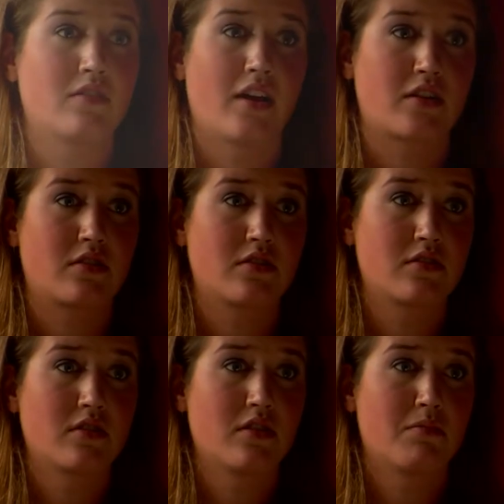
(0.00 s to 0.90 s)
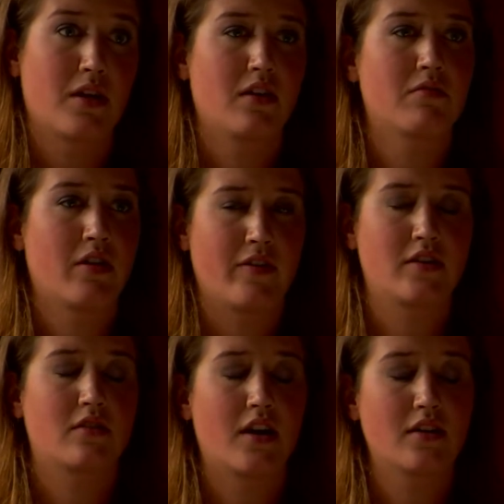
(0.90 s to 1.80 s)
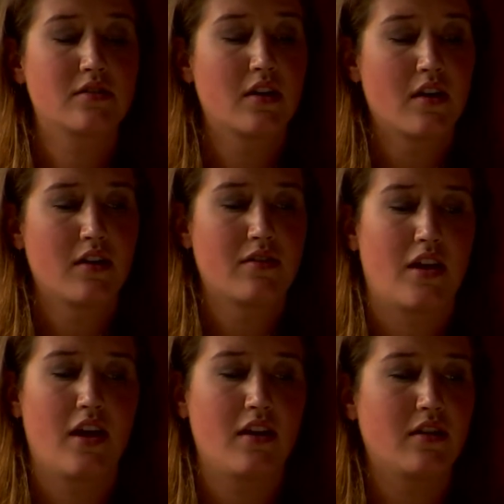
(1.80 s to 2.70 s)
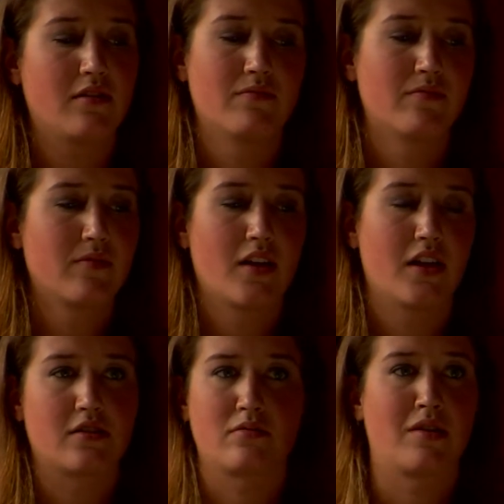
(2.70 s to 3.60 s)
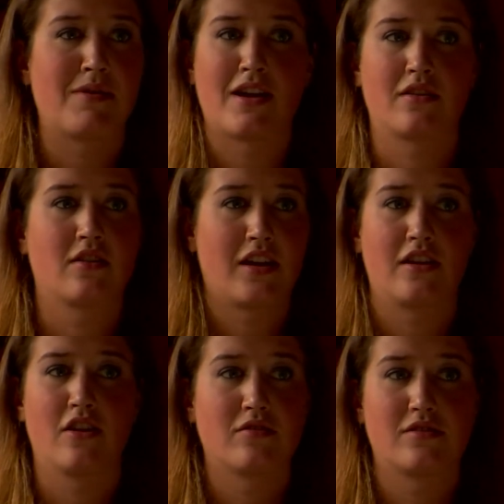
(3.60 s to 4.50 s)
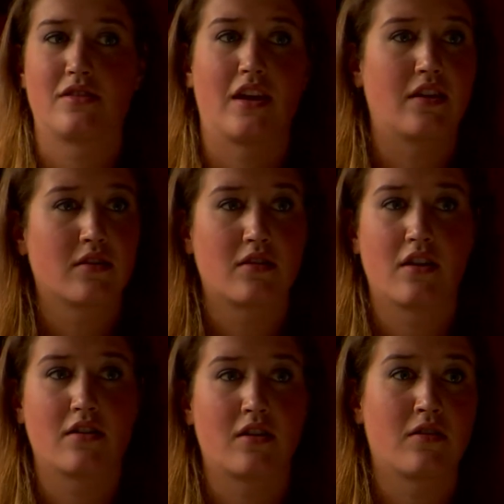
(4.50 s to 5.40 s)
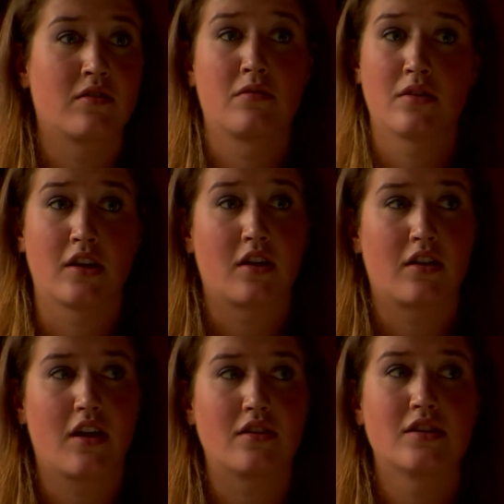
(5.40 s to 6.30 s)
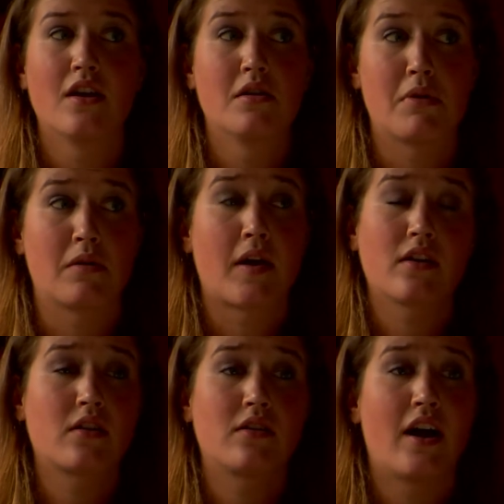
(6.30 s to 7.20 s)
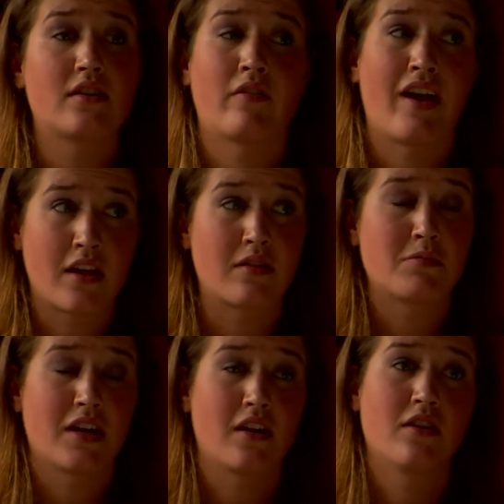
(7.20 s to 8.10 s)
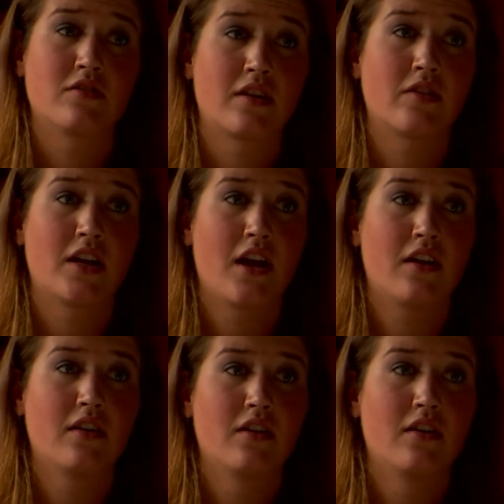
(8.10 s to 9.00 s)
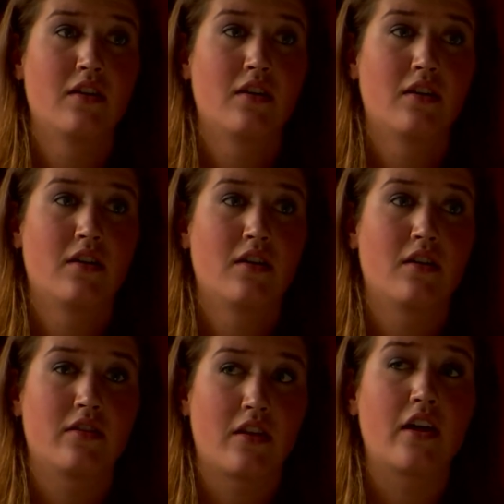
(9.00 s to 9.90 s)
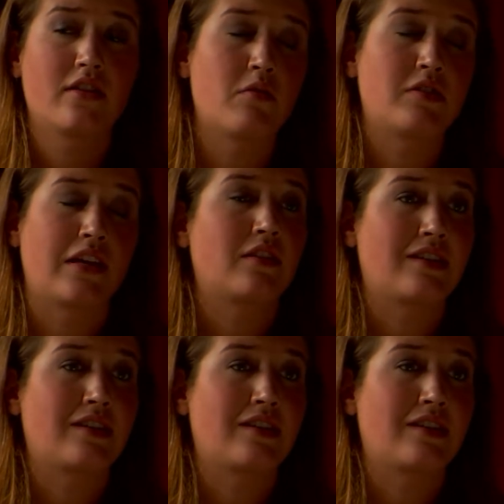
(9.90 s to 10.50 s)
lectures. My advanced class, it doesn't really matter. They'll take notes. They can learn it on their own. They're really good kids. My regular class, if I had them taking notes every day, they would take the